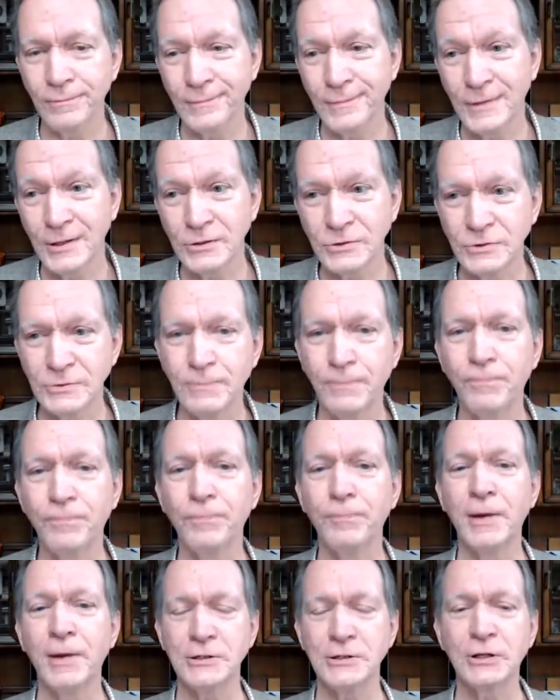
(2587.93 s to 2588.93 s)
is
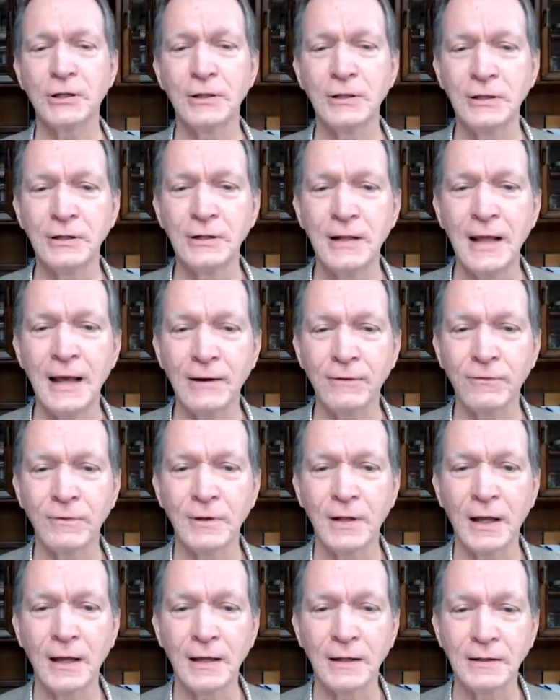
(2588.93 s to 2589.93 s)
basically
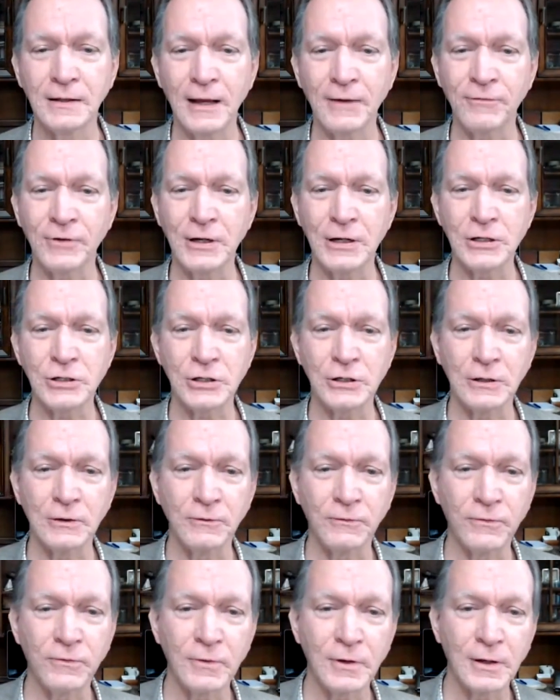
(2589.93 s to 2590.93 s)
the definition
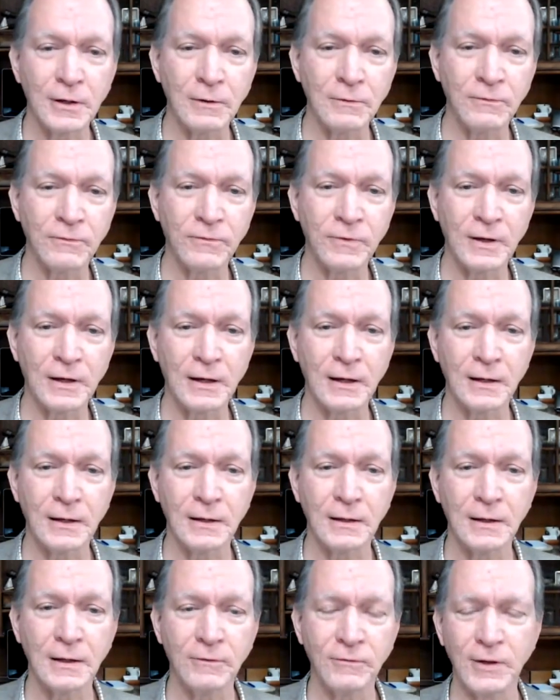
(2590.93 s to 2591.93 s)
of
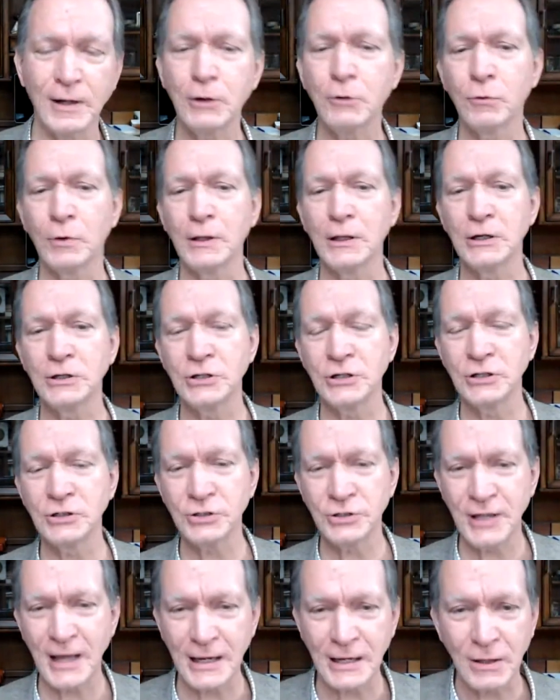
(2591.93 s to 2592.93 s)
any religion,
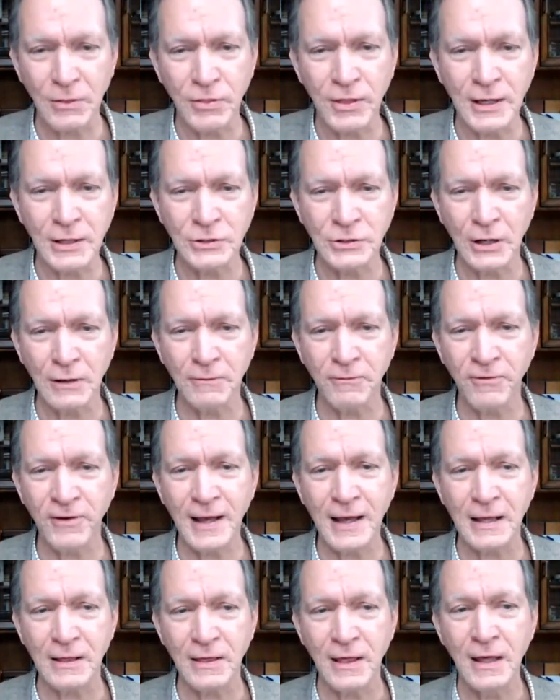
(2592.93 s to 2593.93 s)
is taking things on
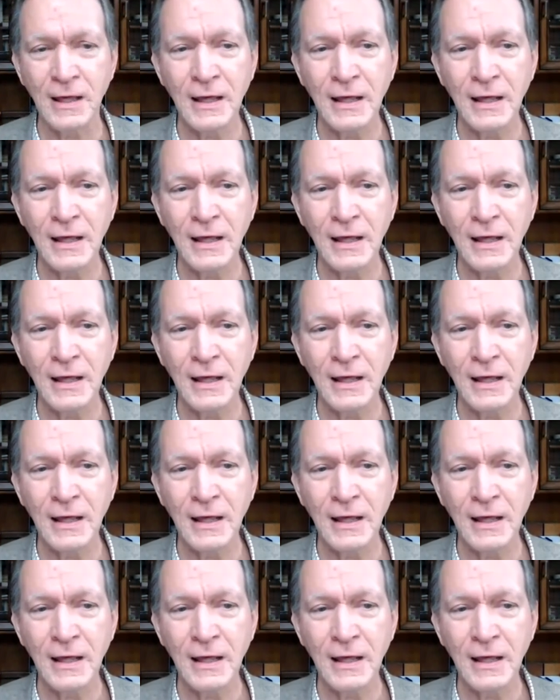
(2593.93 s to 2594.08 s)
faith.